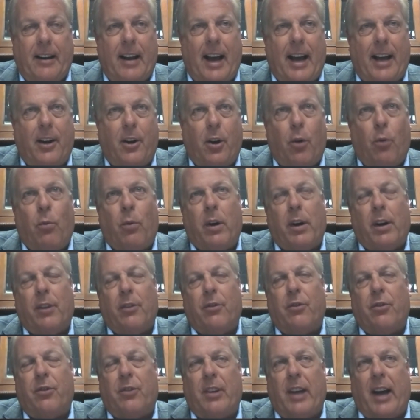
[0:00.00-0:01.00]
I don't want to
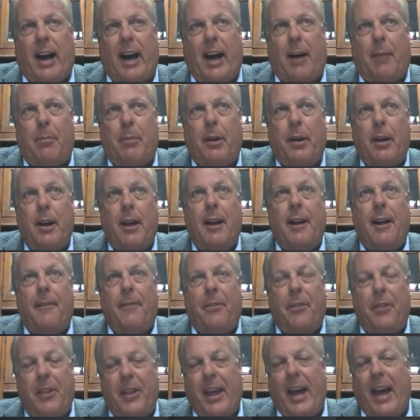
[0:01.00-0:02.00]
stop
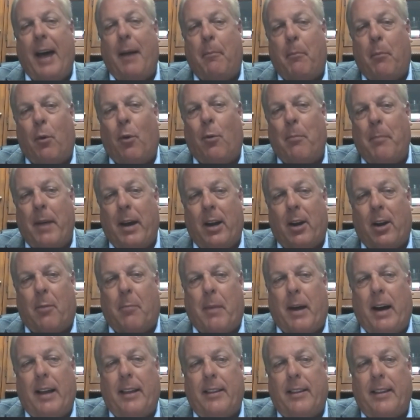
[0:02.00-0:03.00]
that
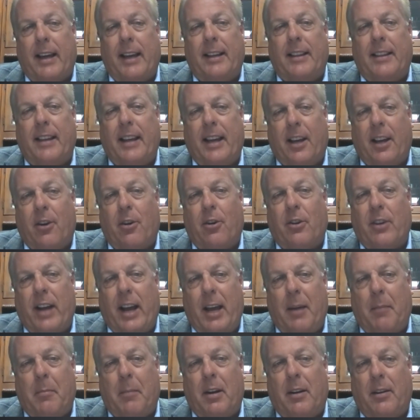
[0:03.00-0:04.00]
momentum. I think the
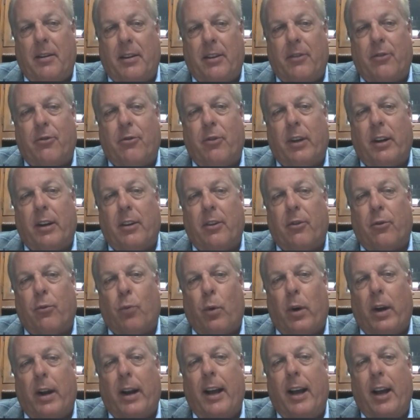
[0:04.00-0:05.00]
entertainment district is
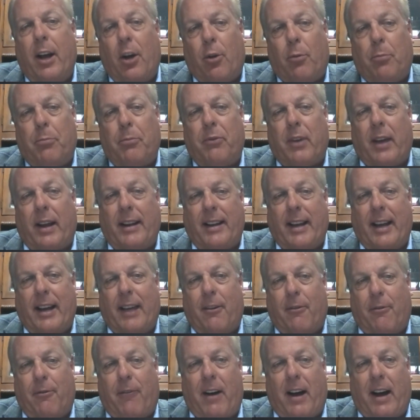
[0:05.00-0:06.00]
what helps
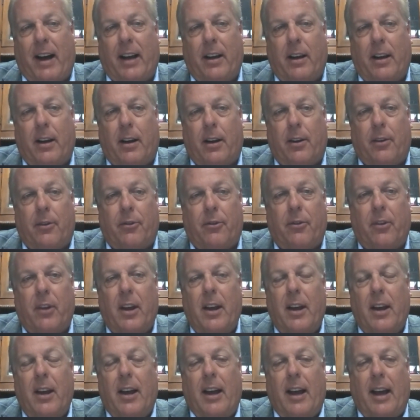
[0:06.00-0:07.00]
identify us
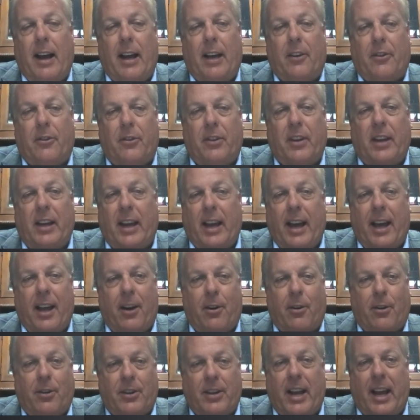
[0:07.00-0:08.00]
as the
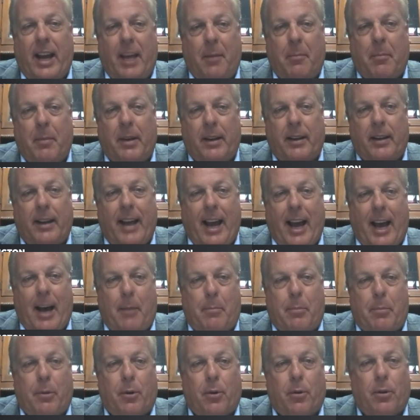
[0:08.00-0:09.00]
entertainment
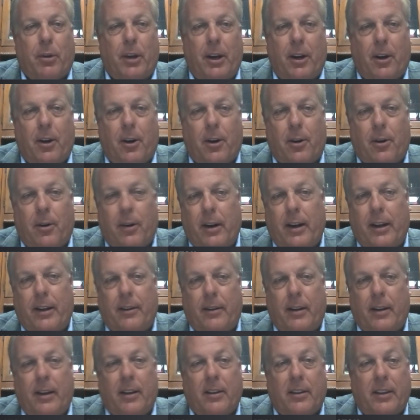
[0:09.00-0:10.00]
capital here
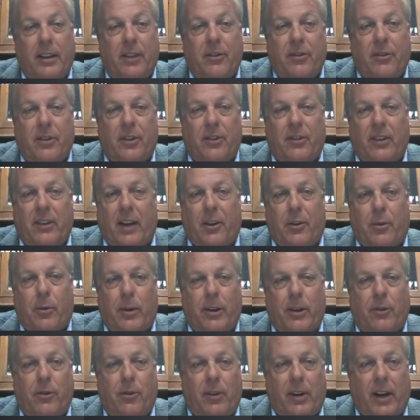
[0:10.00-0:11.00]
in at least the
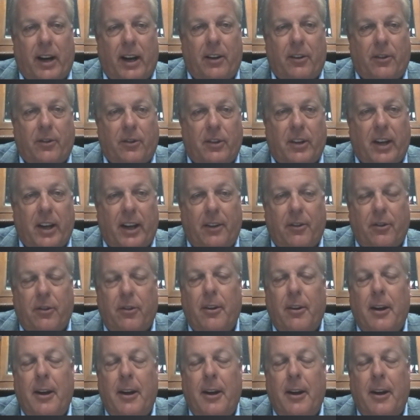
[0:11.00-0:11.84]
Southwest United States.